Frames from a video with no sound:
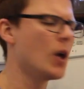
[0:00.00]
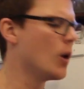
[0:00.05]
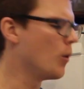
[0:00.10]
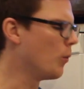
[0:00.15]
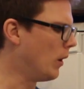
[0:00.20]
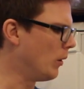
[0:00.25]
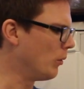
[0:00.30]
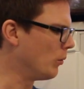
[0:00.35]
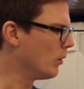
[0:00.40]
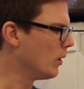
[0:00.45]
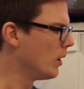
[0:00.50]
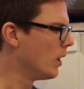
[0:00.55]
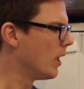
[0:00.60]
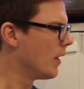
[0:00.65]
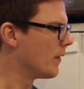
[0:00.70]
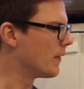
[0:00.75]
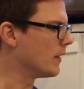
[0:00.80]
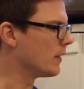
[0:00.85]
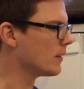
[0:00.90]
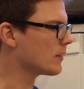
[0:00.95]
Well,
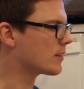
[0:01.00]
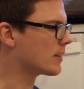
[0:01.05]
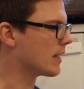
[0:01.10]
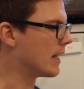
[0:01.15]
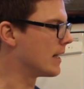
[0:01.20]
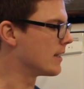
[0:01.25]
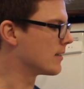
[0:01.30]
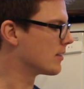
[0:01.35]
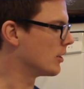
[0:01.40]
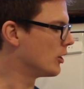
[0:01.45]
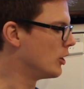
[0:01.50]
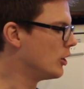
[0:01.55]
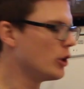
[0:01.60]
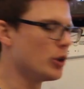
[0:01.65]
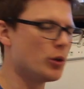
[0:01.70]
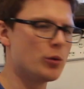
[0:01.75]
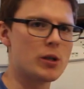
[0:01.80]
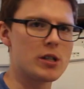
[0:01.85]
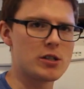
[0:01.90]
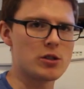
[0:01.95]
the answer to that is
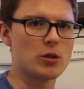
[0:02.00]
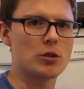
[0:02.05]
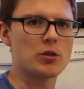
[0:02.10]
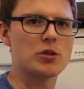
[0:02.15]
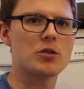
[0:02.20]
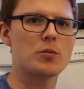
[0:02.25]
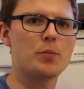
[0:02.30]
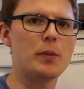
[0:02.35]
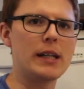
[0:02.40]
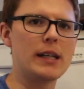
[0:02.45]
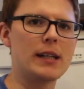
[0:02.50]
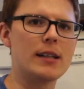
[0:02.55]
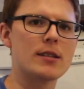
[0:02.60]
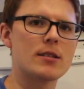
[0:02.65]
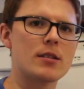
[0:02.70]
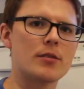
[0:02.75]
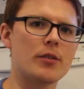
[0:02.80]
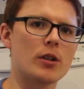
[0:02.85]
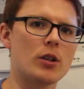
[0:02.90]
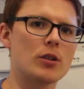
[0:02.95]
u is not a speed;
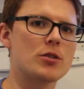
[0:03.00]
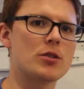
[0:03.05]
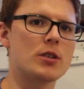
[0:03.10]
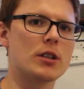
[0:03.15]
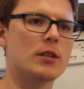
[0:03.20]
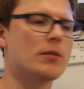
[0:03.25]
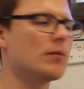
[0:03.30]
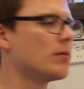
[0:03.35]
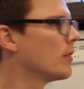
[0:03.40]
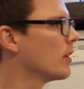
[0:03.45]
it's a velocity.